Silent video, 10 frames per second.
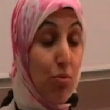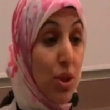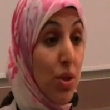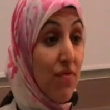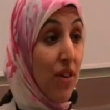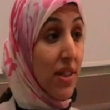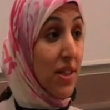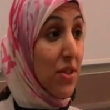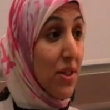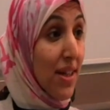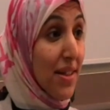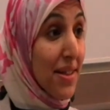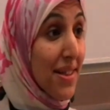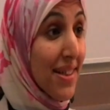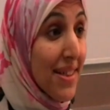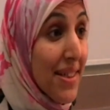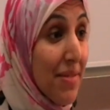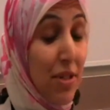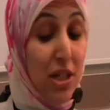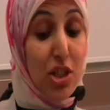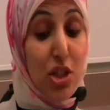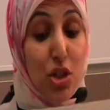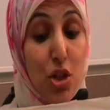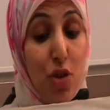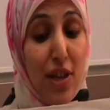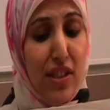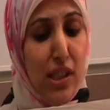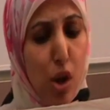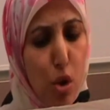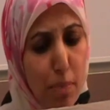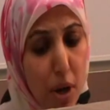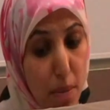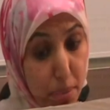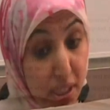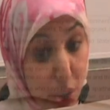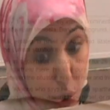Were you invited to that? Did you know that the sole purpose,